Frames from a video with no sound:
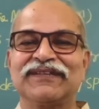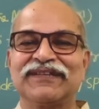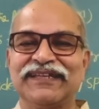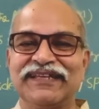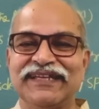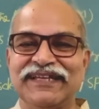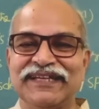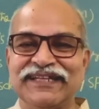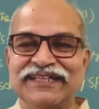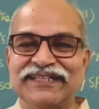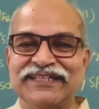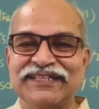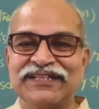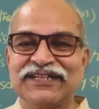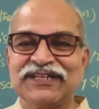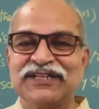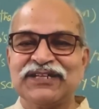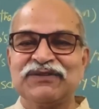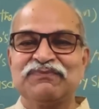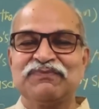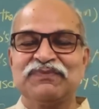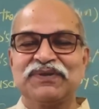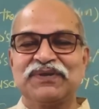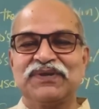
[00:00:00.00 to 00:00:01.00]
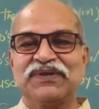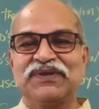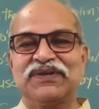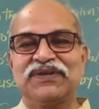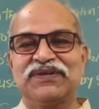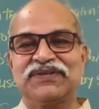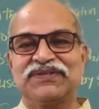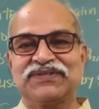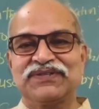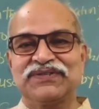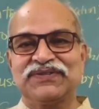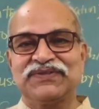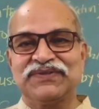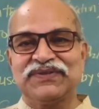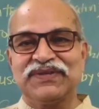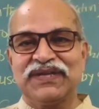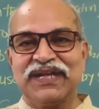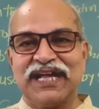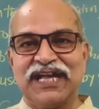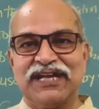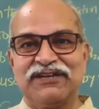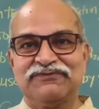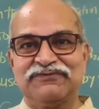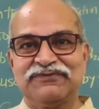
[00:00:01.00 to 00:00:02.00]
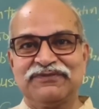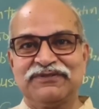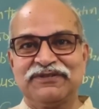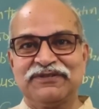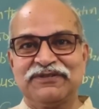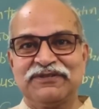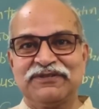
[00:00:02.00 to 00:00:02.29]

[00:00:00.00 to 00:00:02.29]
things, because you have